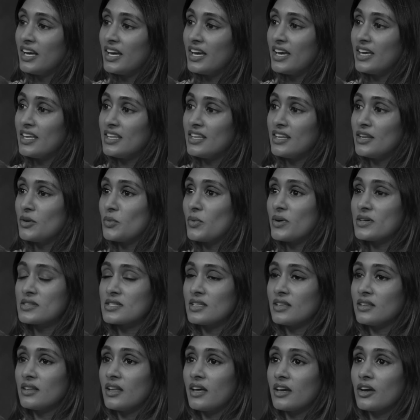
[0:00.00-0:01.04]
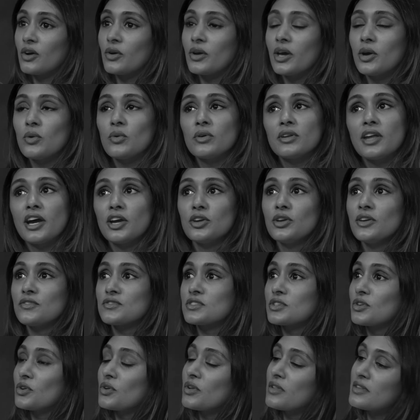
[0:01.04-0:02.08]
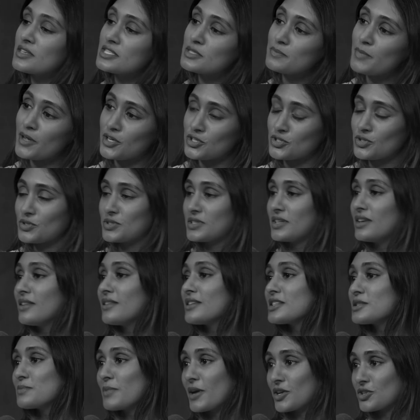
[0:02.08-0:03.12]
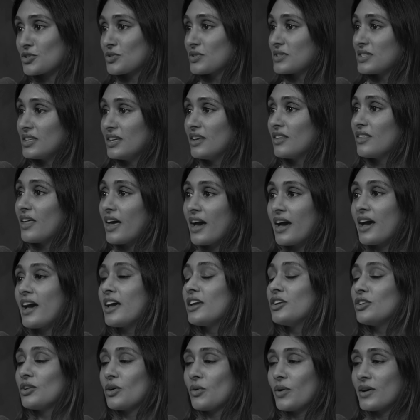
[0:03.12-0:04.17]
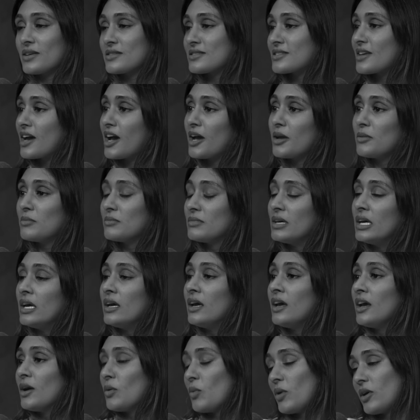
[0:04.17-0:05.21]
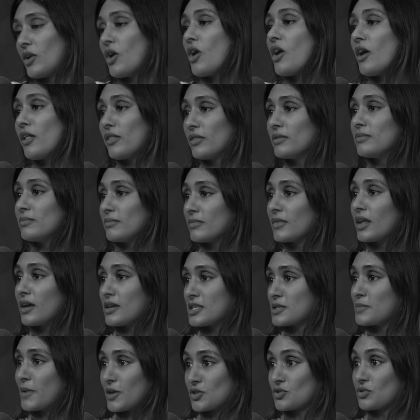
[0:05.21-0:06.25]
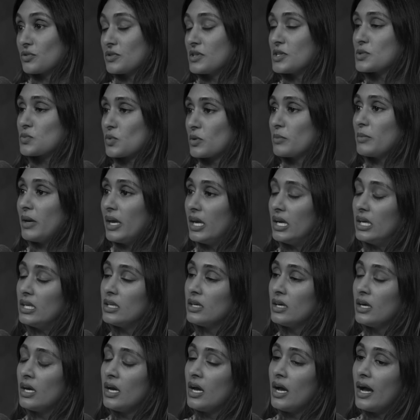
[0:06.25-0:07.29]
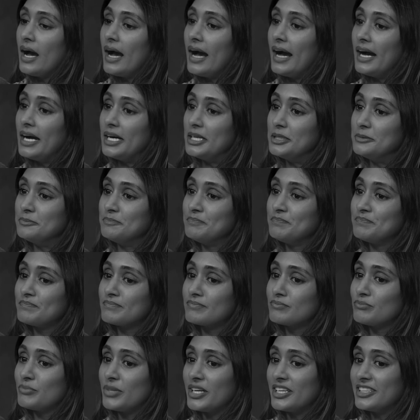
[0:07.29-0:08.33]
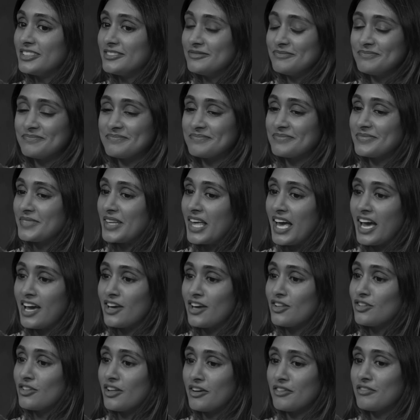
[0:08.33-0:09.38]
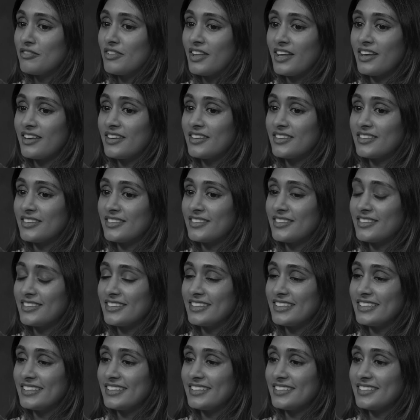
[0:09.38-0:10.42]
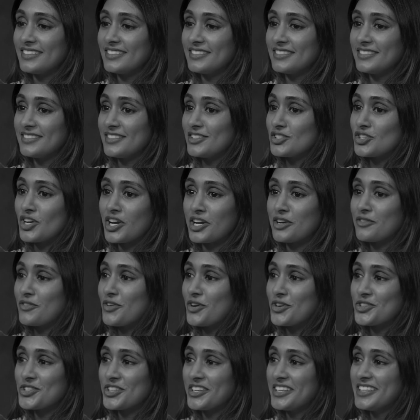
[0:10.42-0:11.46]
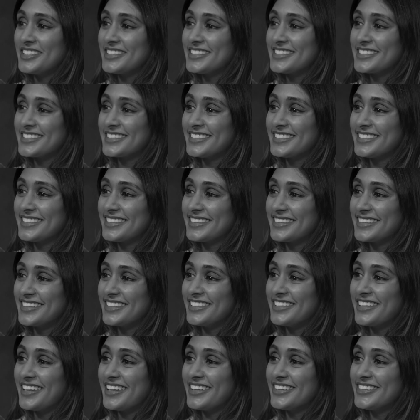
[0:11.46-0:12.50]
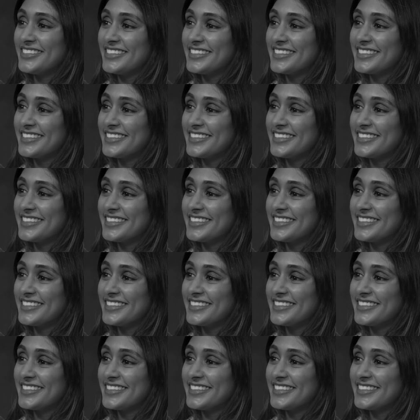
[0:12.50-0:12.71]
And it wasn't like, okay, well, now you have to go to this specialty and this specialty. That, as time went on, specialties were made. But I love that jack of all trades, you know?